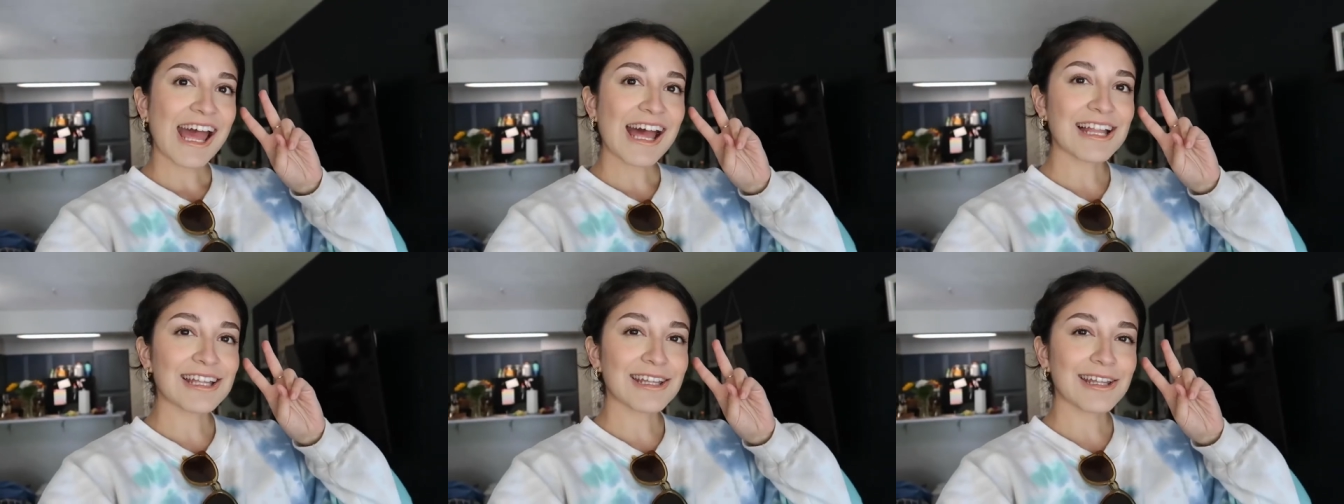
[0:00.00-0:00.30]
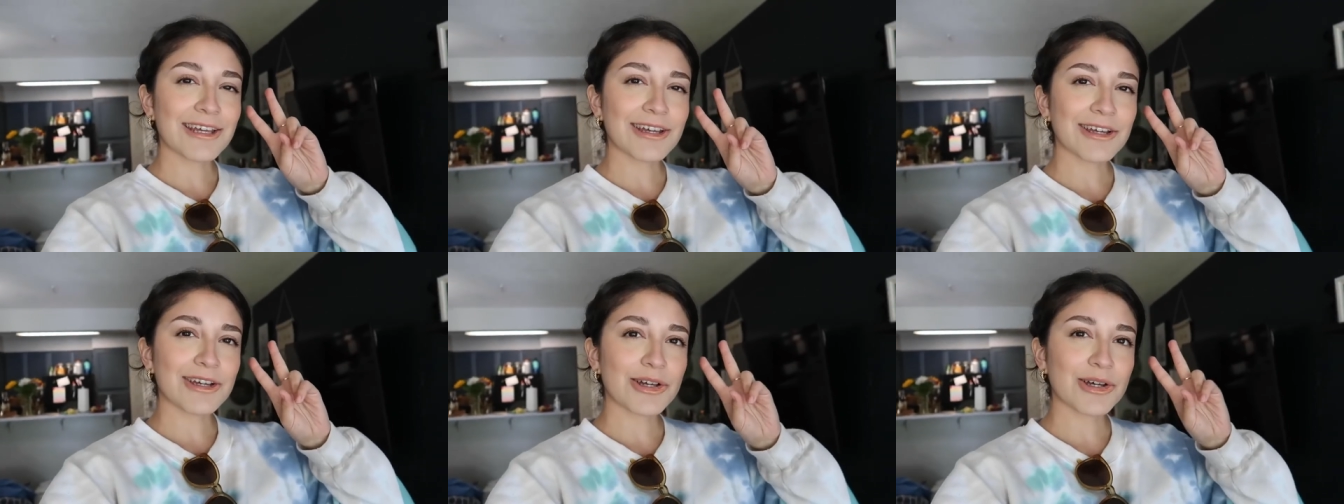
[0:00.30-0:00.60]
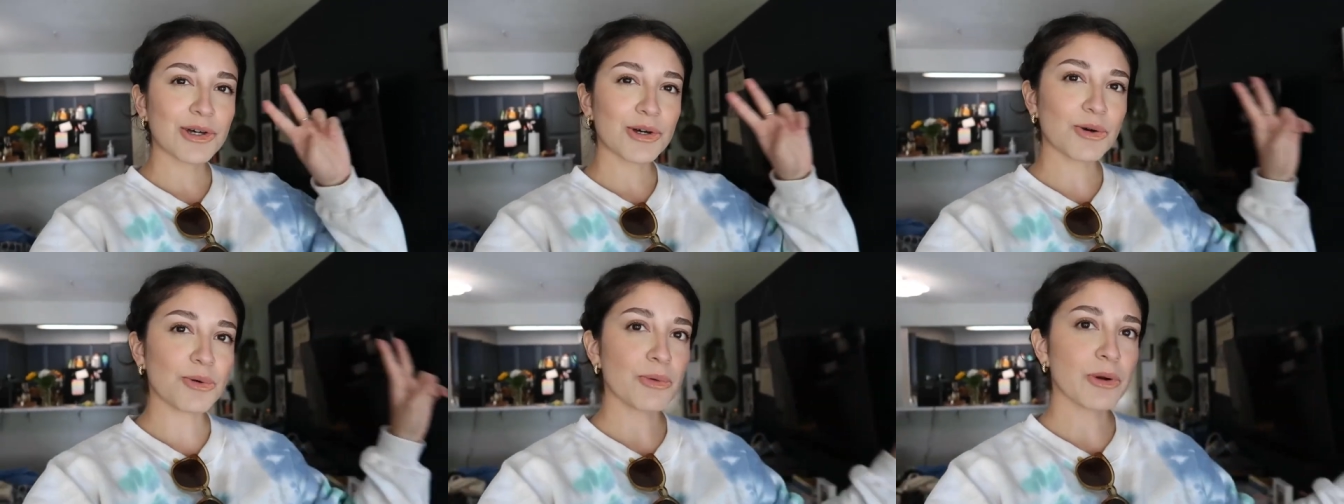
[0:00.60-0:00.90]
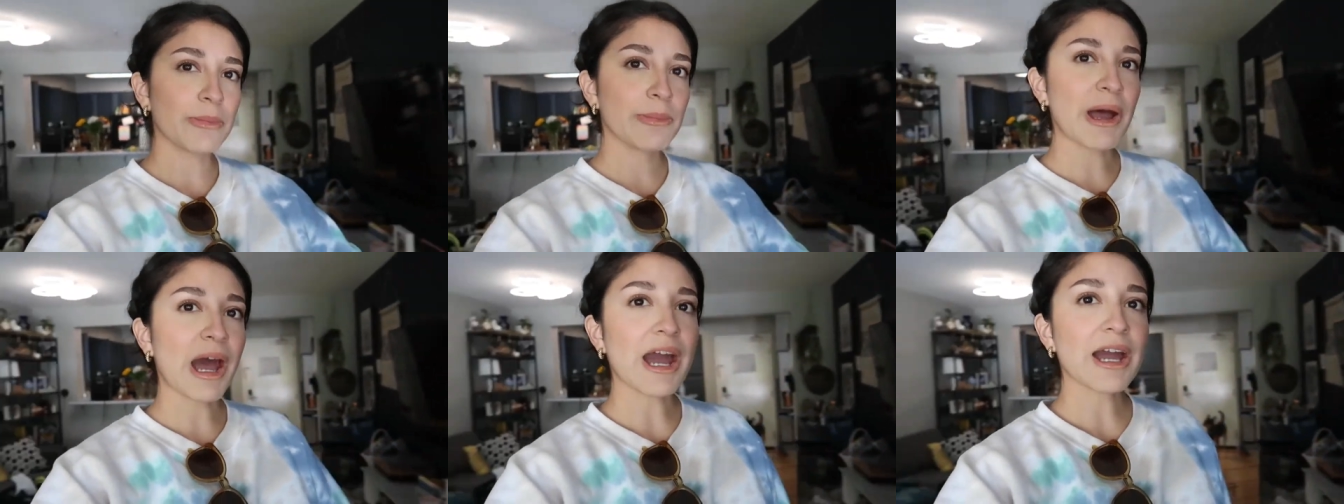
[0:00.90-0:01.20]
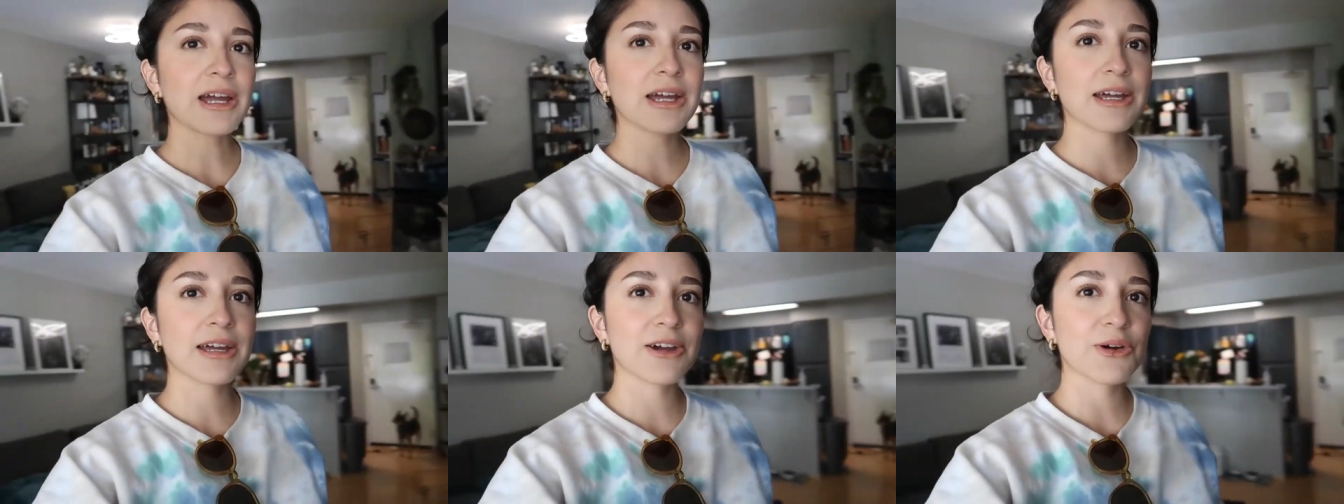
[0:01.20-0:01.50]
Hello, we're
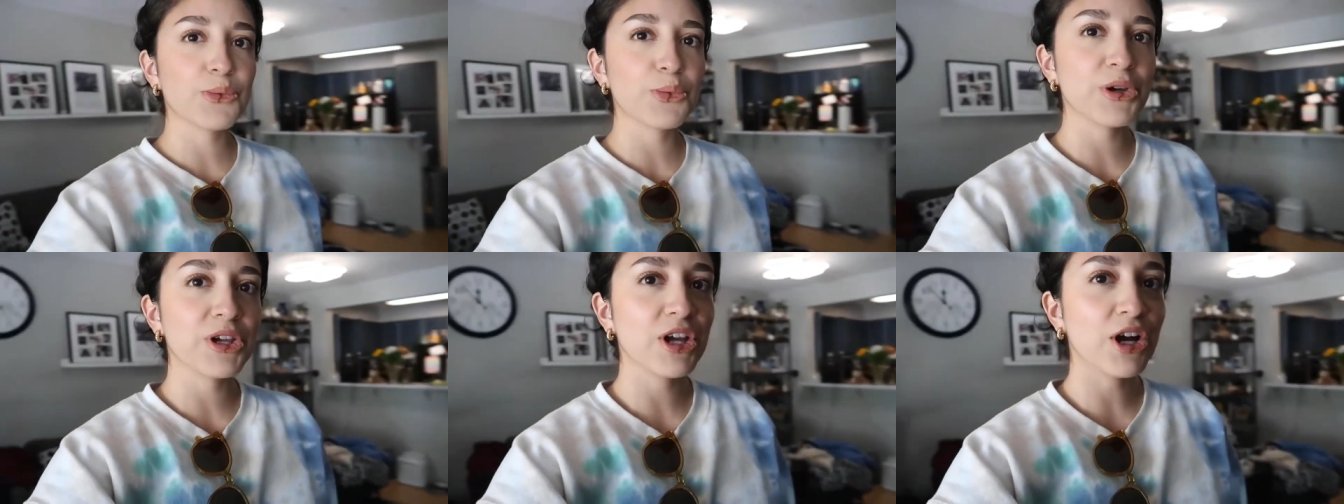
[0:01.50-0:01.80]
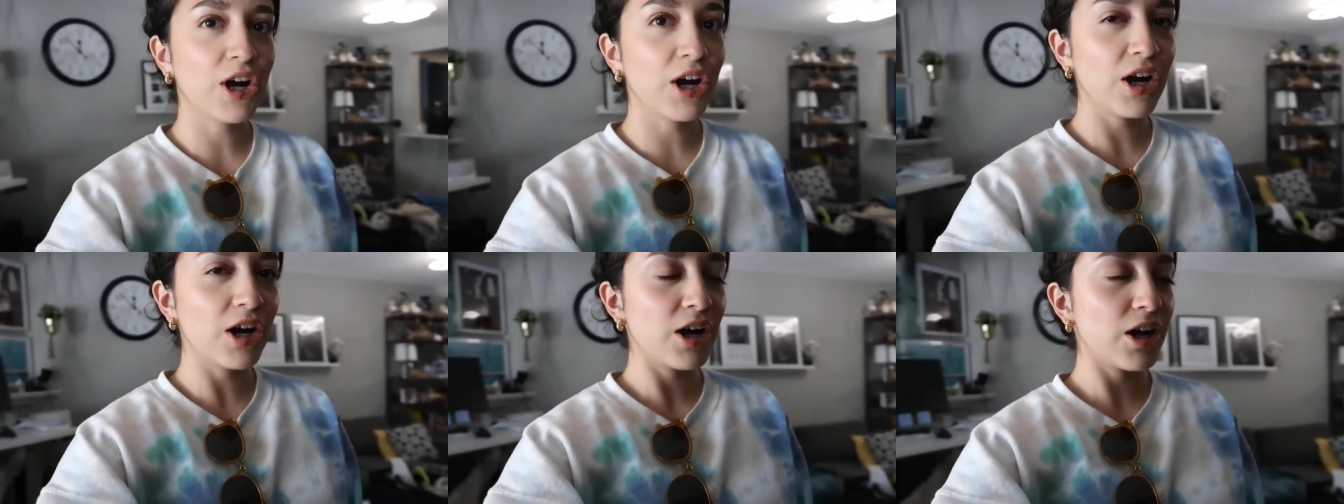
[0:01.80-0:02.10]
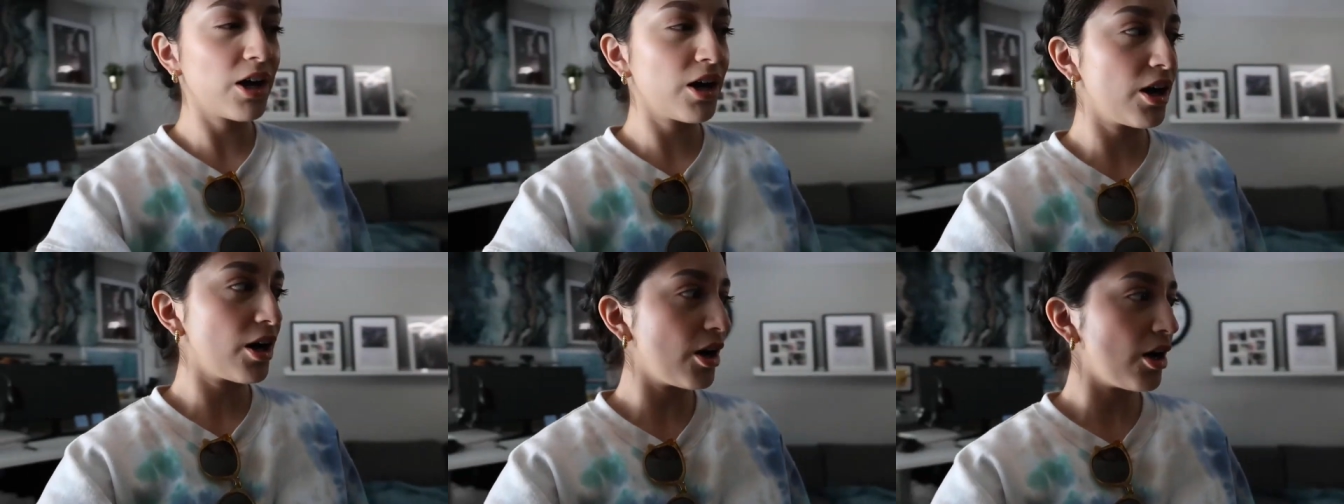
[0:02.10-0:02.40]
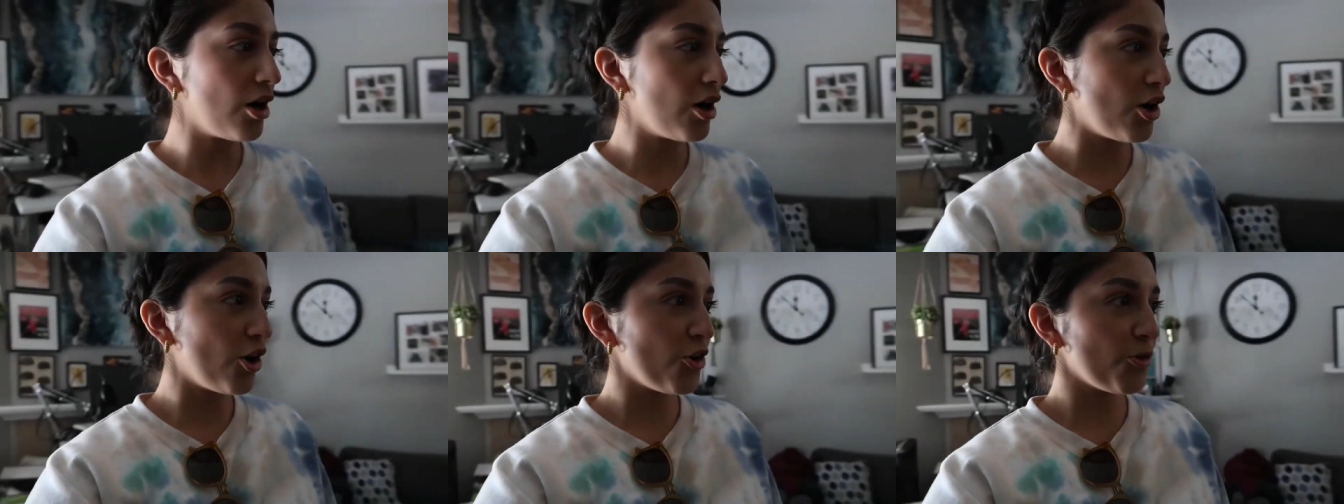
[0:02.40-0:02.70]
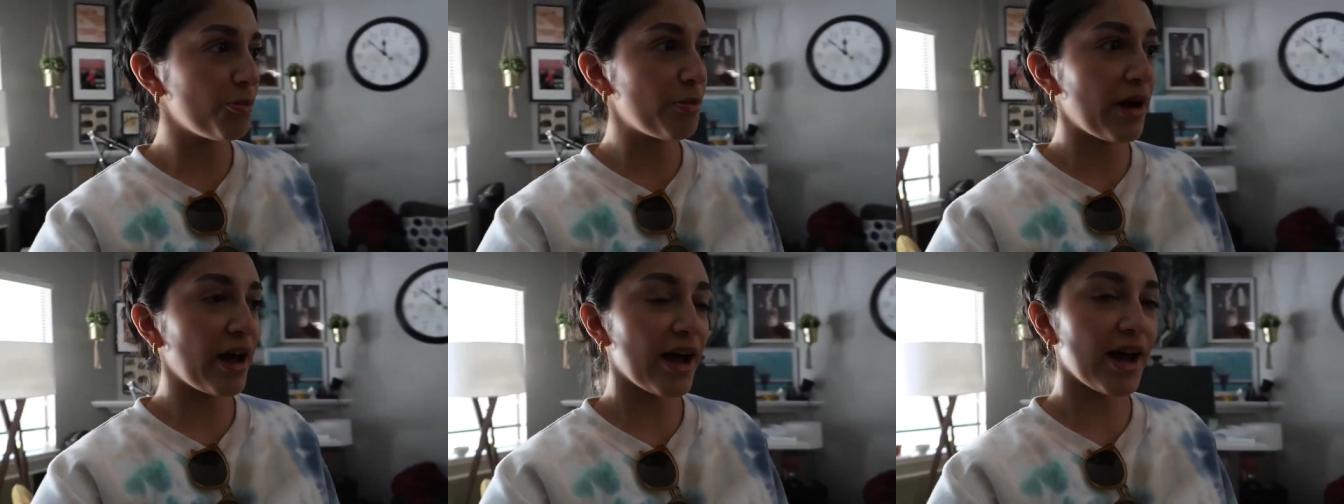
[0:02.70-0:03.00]
back. We are
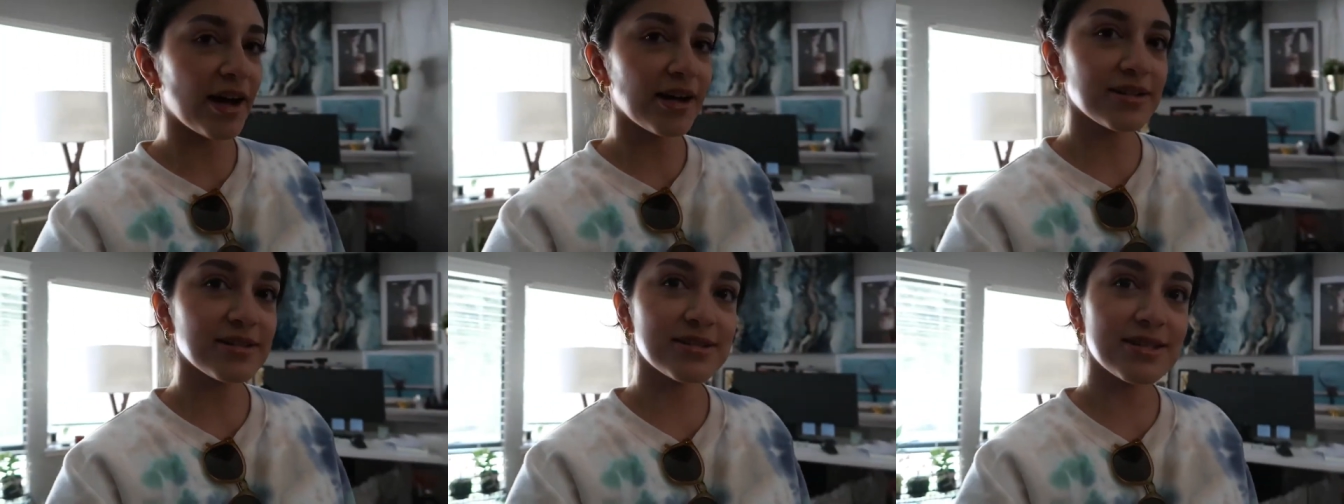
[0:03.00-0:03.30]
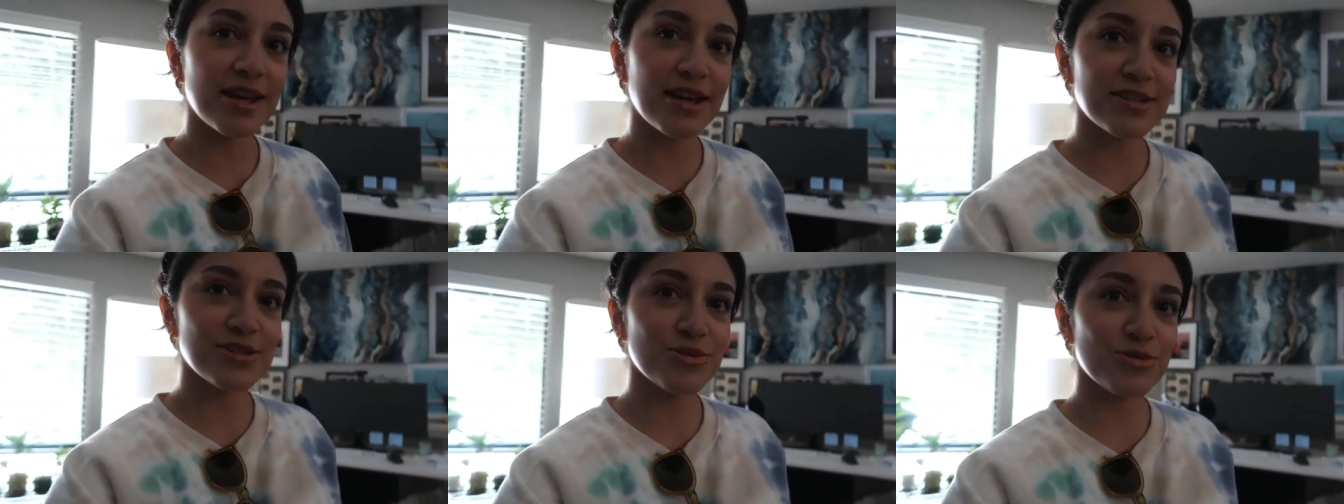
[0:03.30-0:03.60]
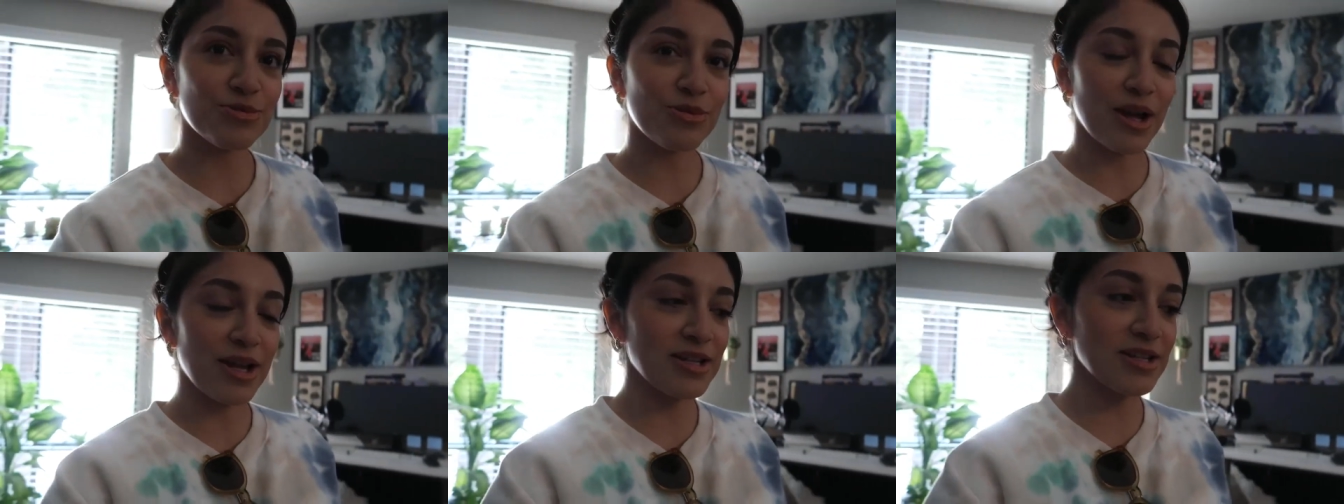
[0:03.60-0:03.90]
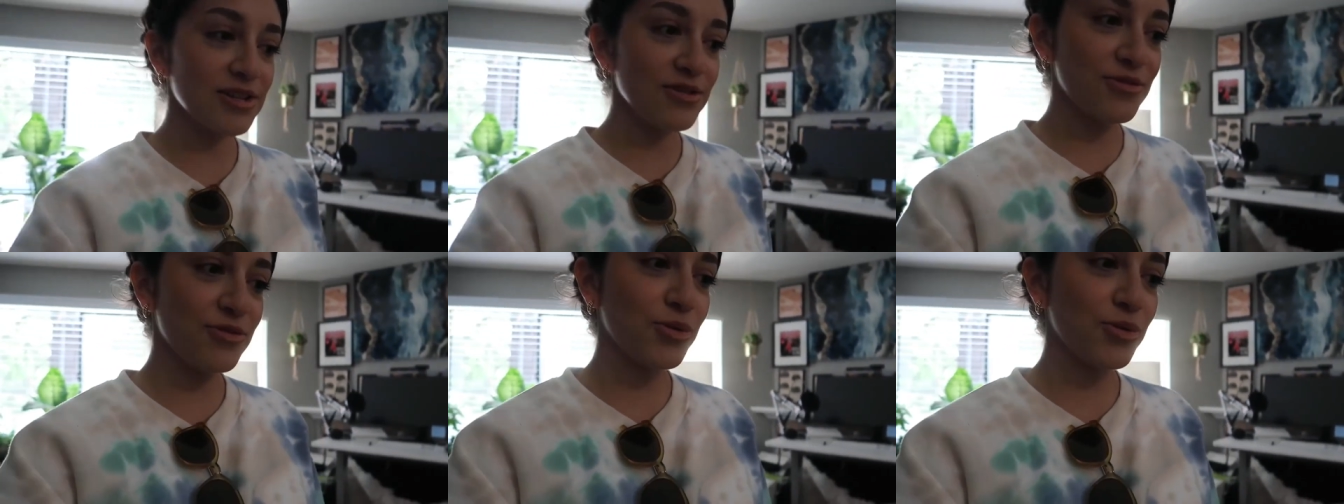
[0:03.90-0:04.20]
all packed and ready